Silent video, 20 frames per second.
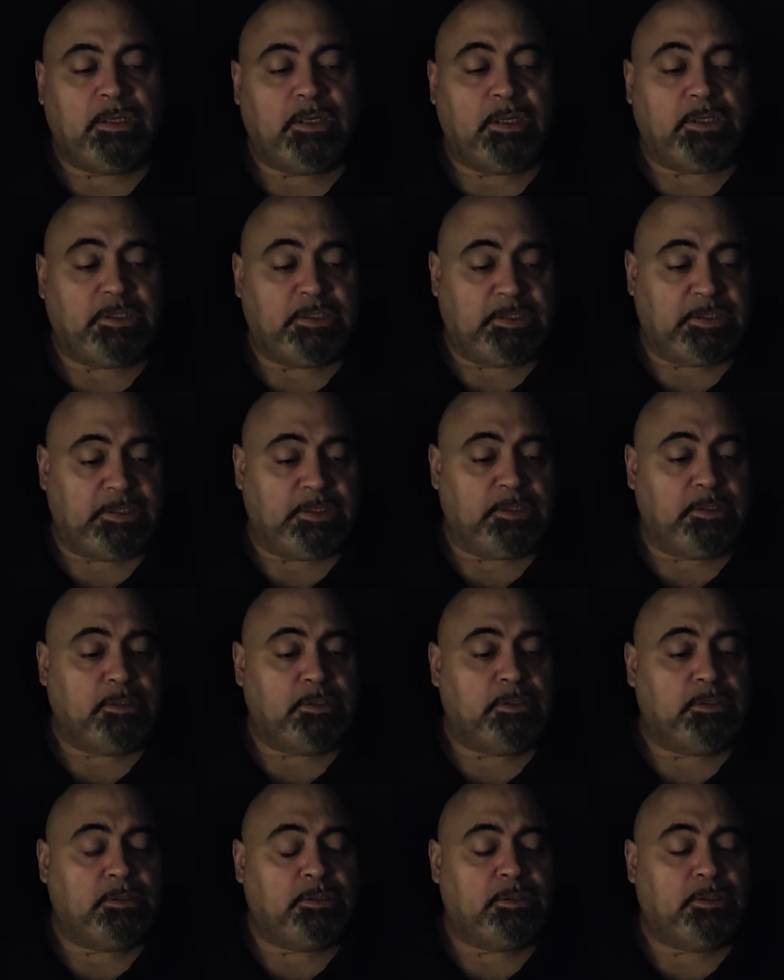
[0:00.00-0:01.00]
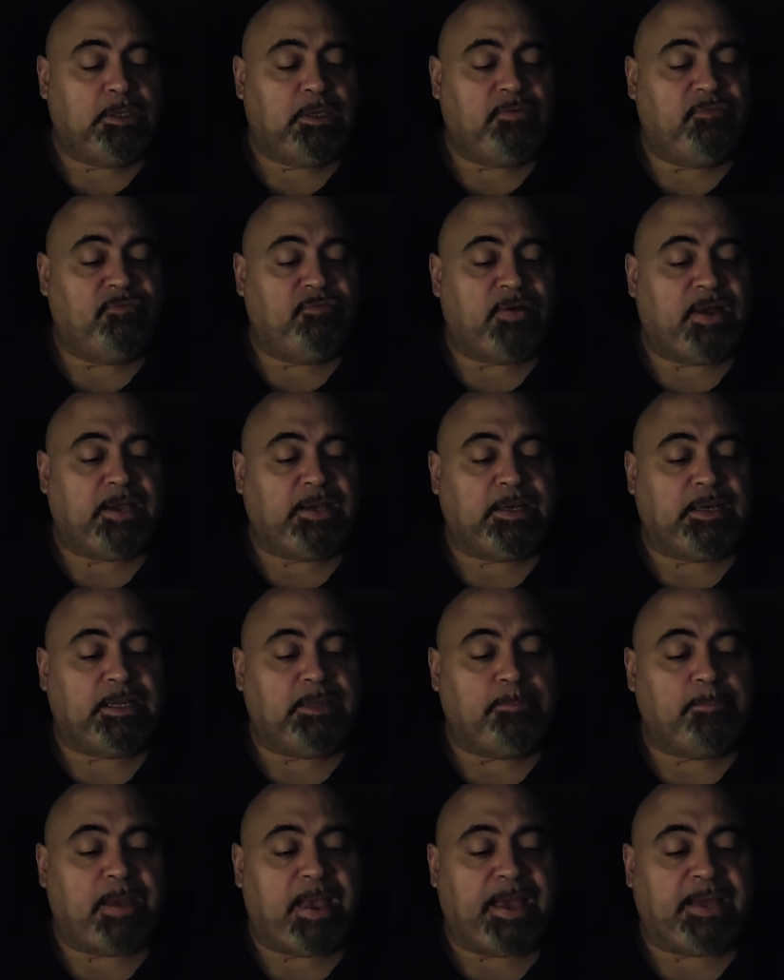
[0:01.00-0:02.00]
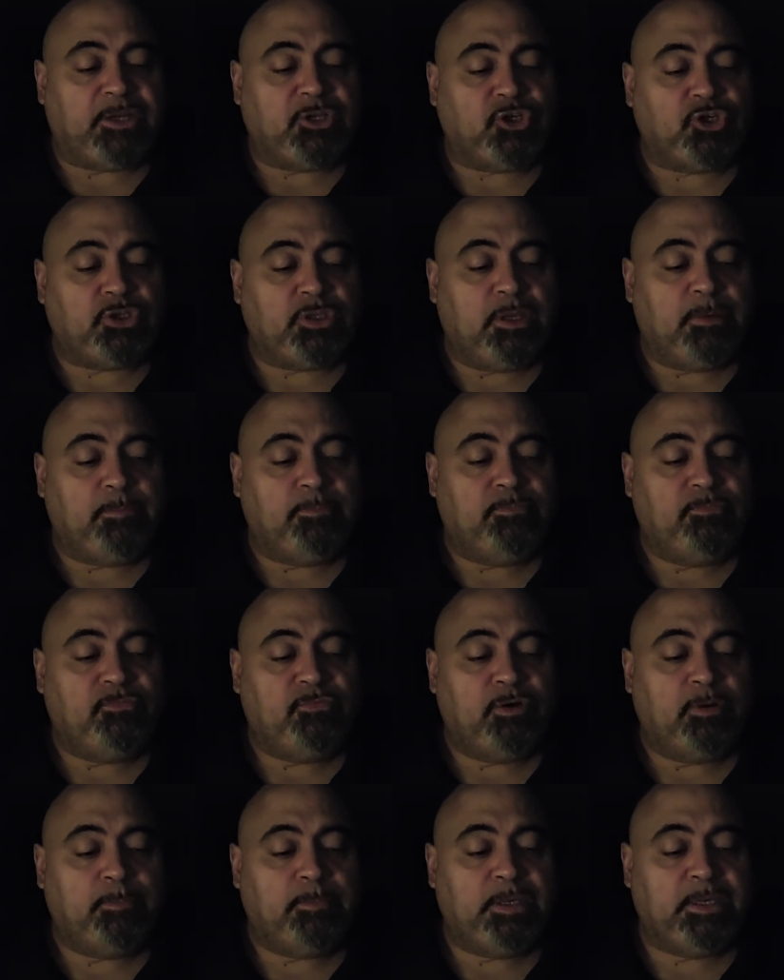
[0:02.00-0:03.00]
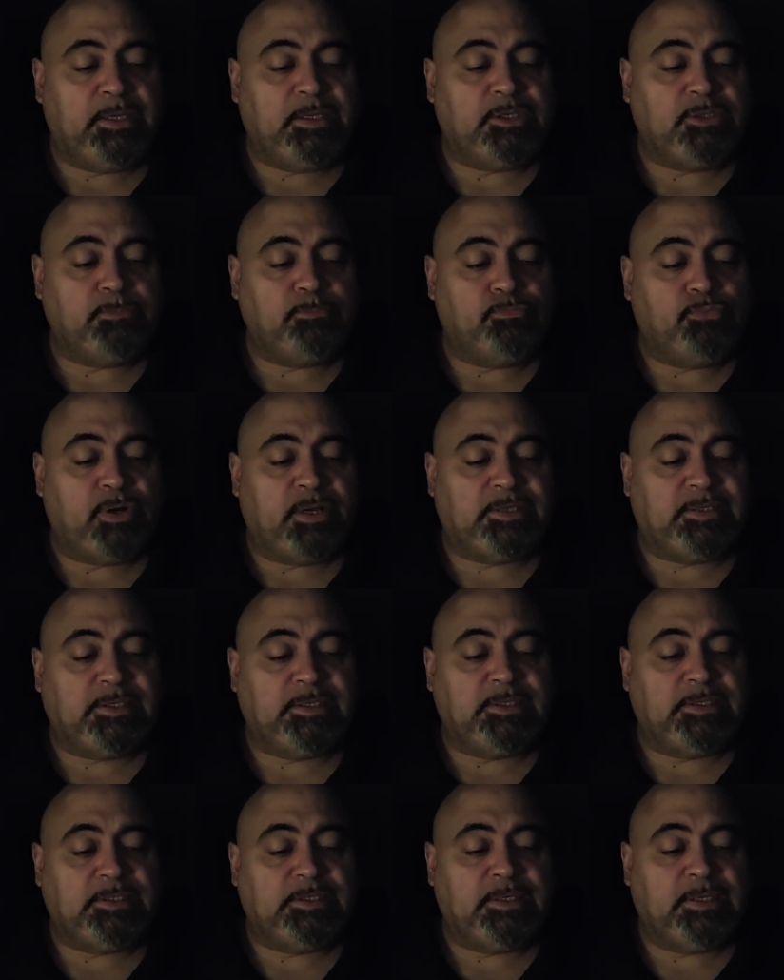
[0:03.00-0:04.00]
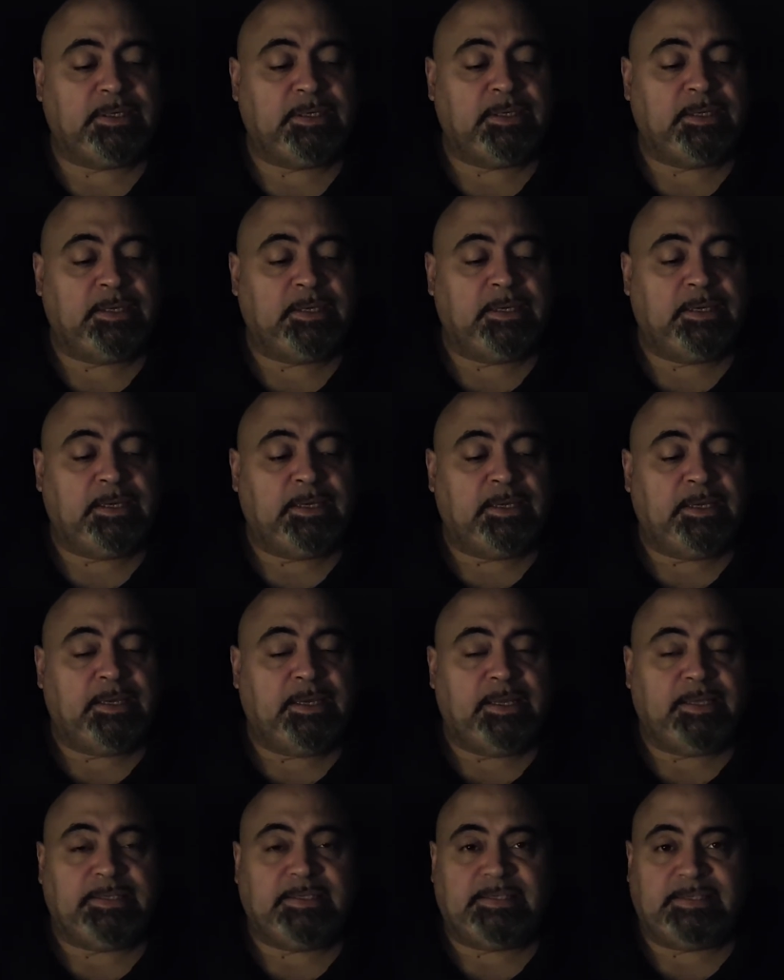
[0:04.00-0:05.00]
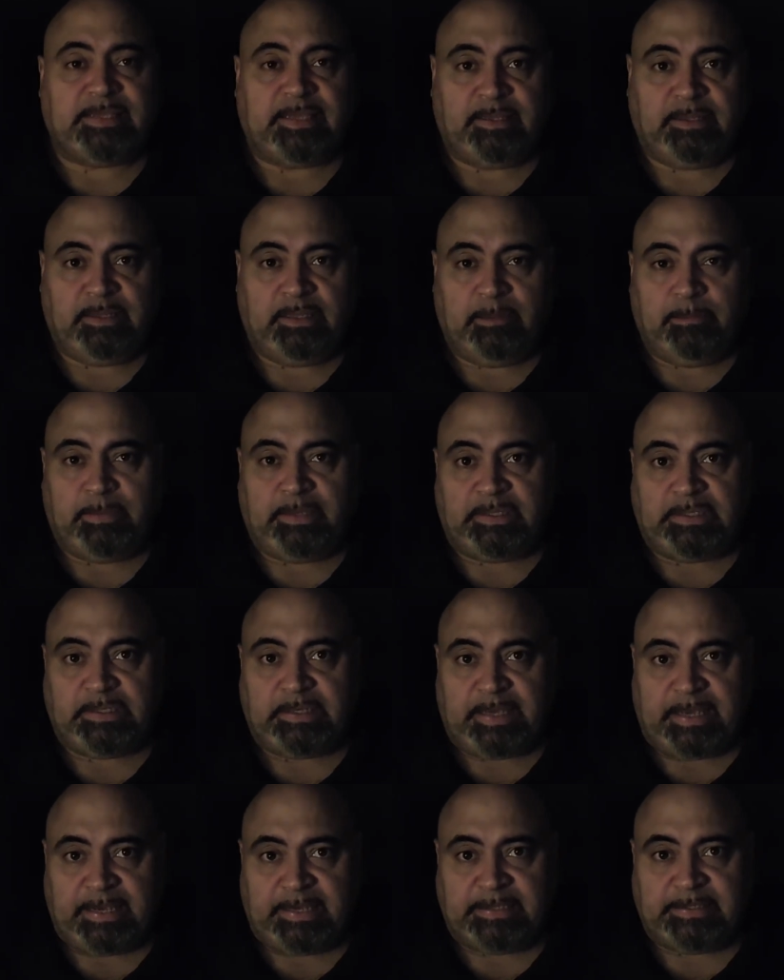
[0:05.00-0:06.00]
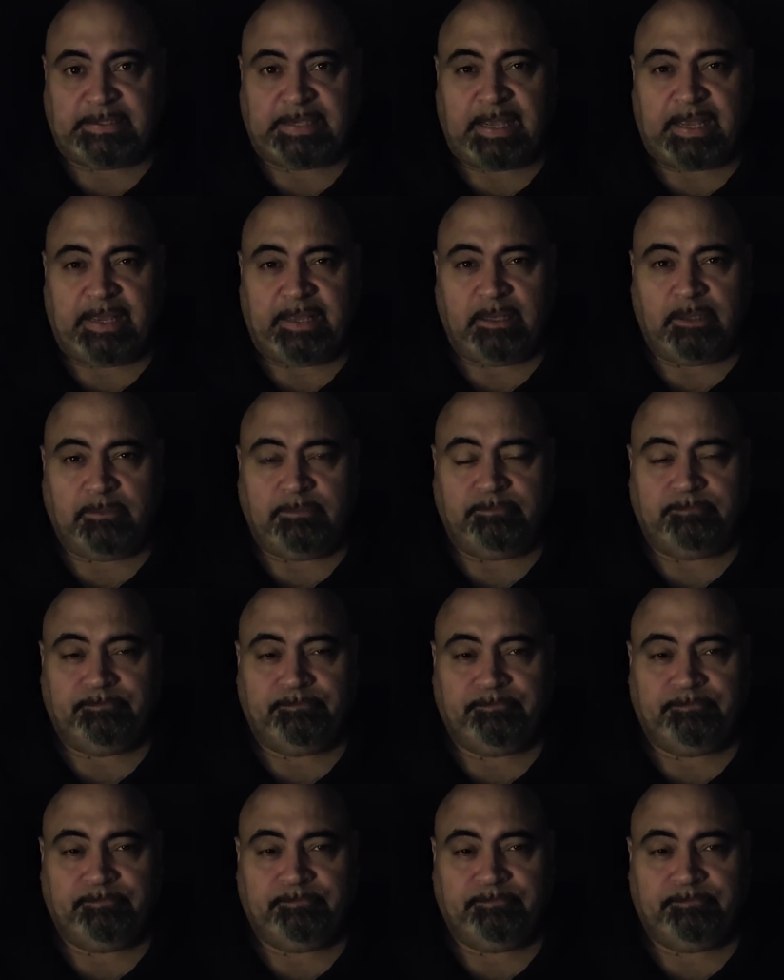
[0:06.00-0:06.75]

until he finally banished them from his presence and sent them into exile.